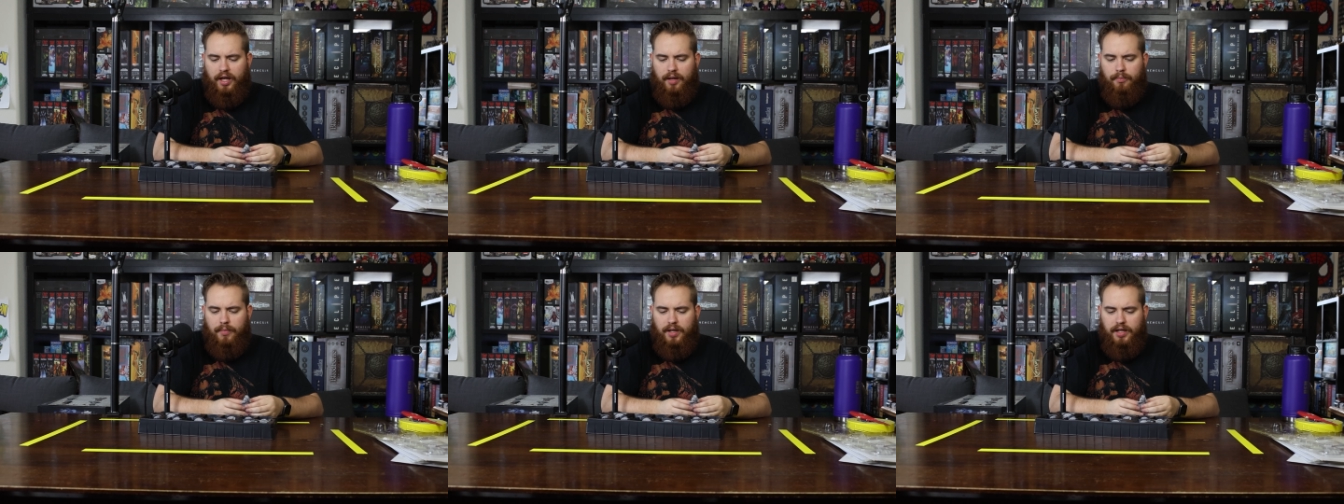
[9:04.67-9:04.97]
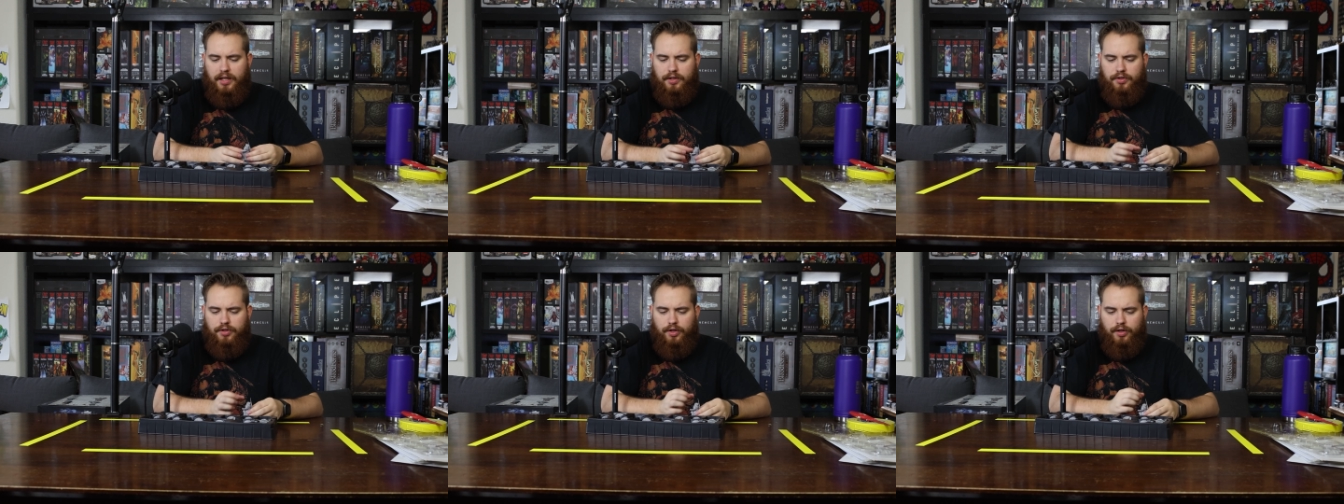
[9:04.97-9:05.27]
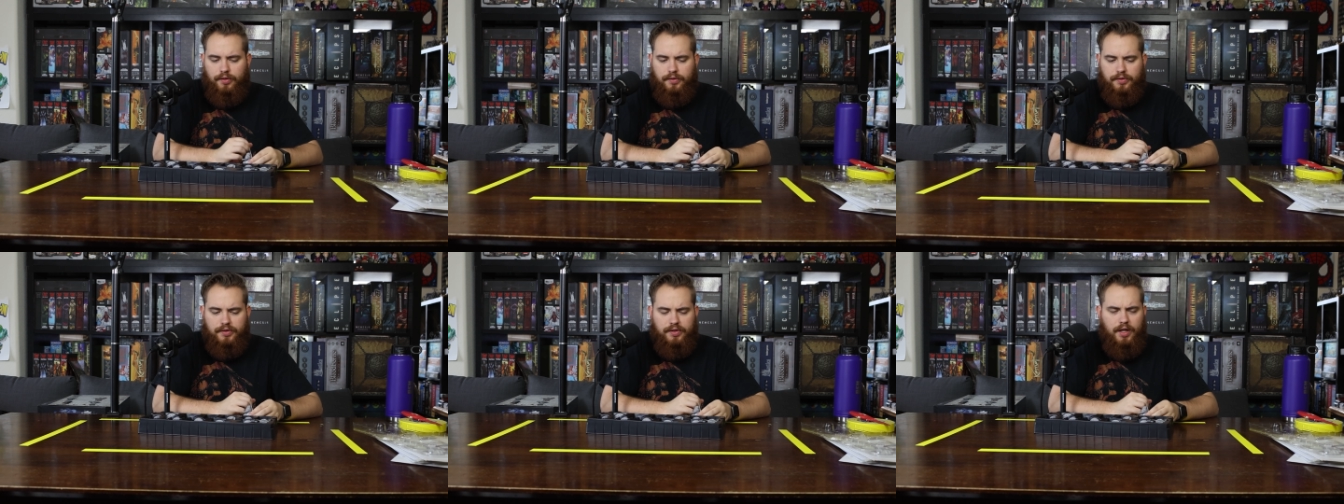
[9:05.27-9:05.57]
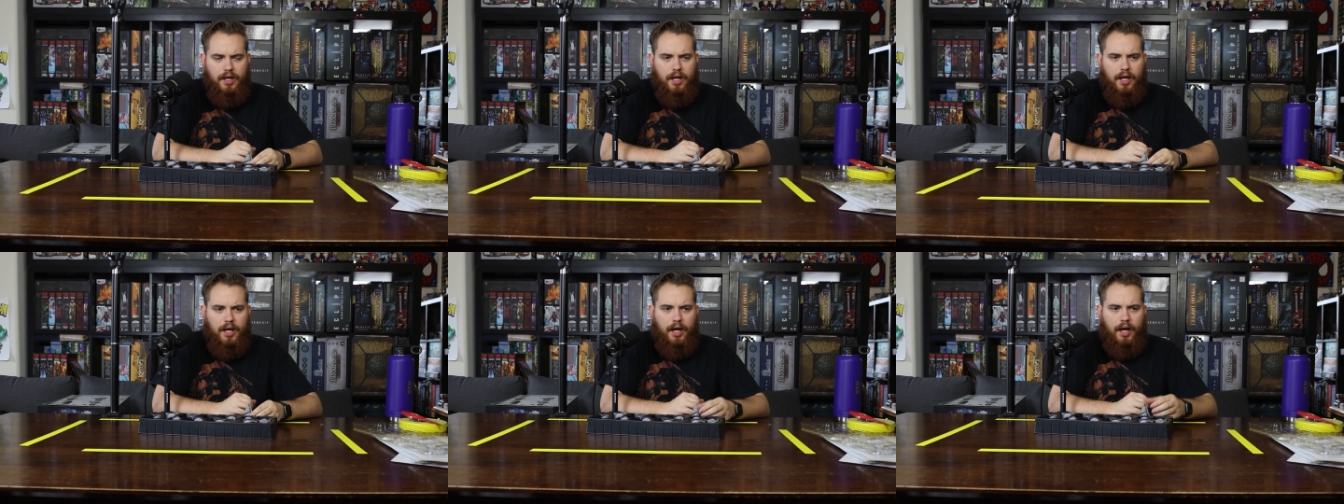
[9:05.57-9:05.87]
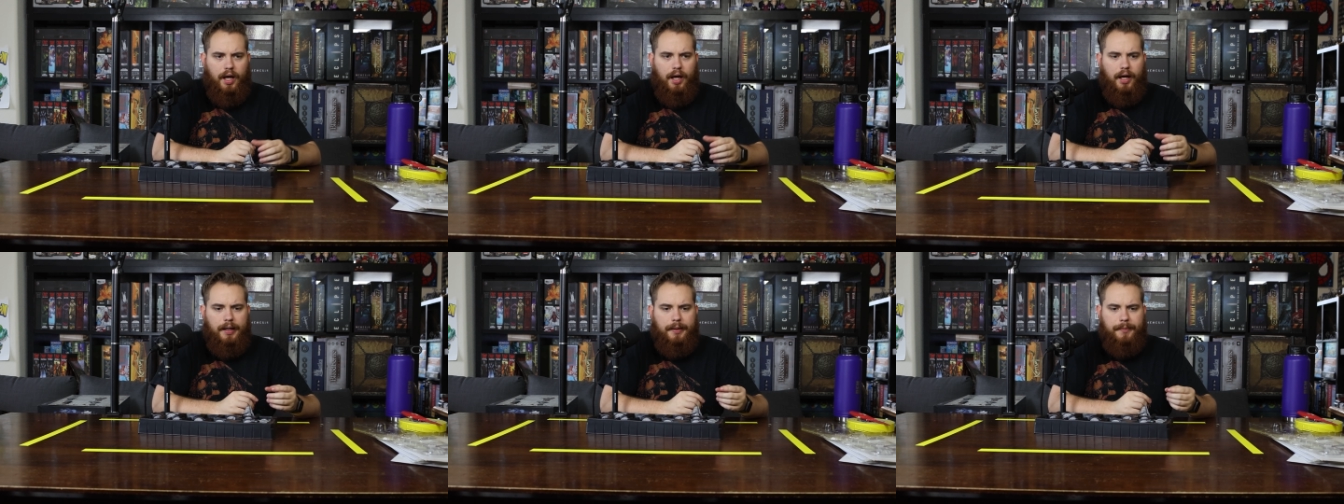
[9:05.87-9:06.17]
game miniatures.
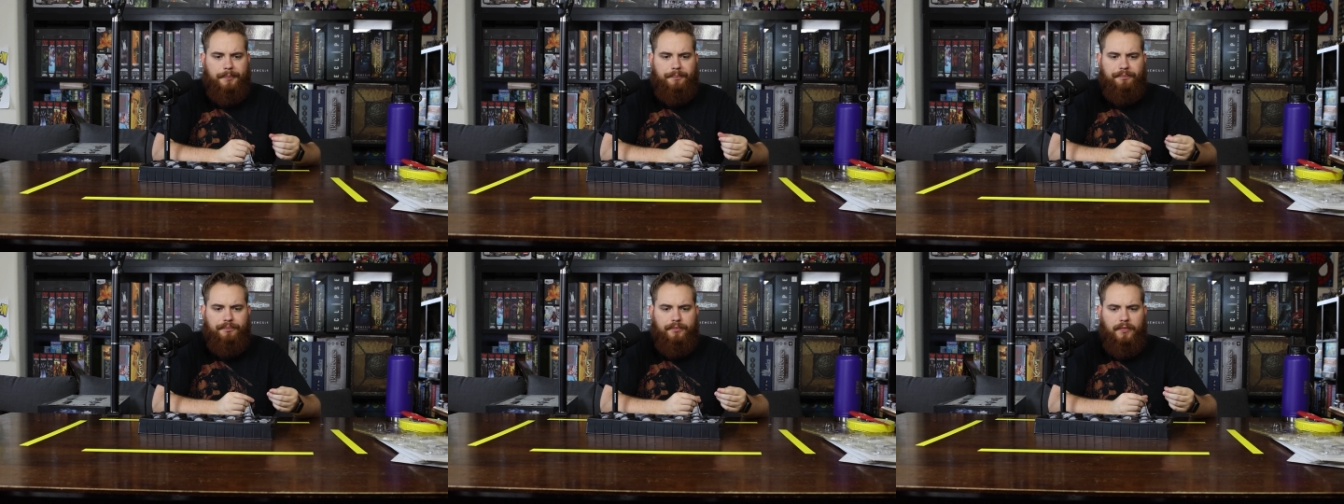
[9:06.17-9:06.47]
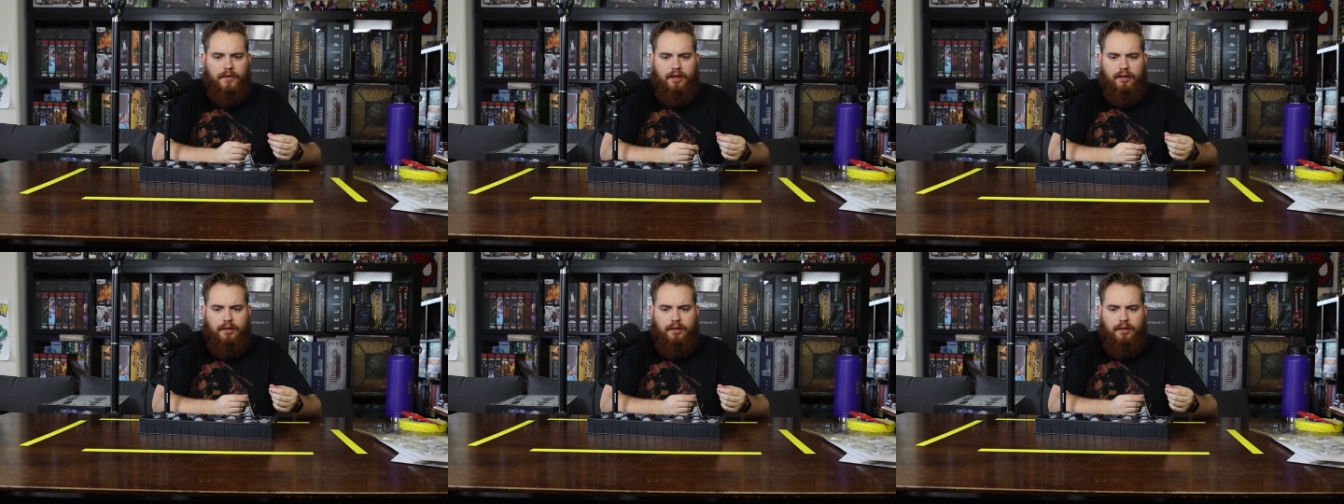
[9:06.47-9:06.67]
Um,